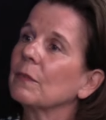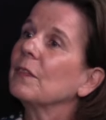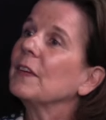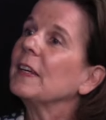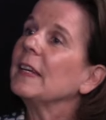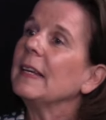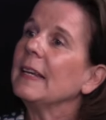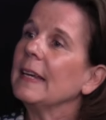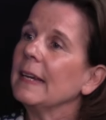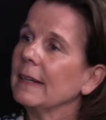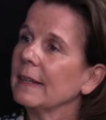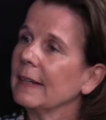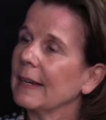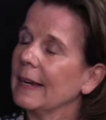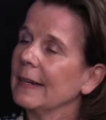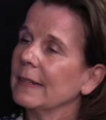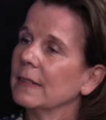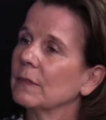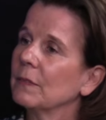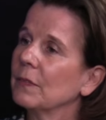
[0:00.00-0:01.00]
feeling
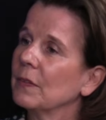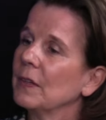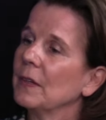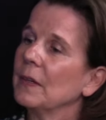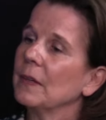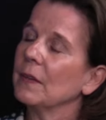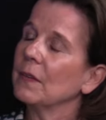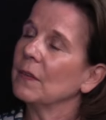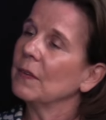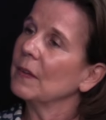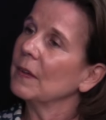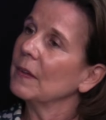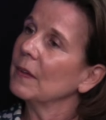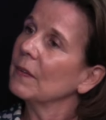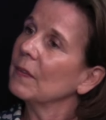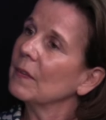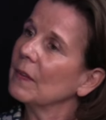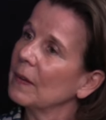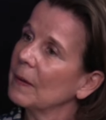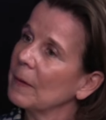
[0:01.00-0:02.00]
kind of the
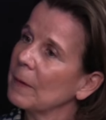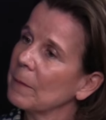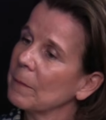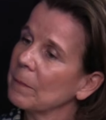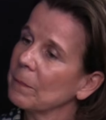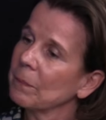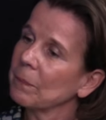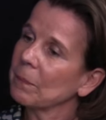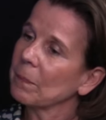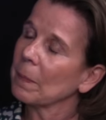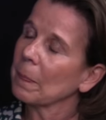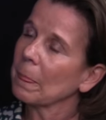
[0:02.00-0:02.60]
the the, um,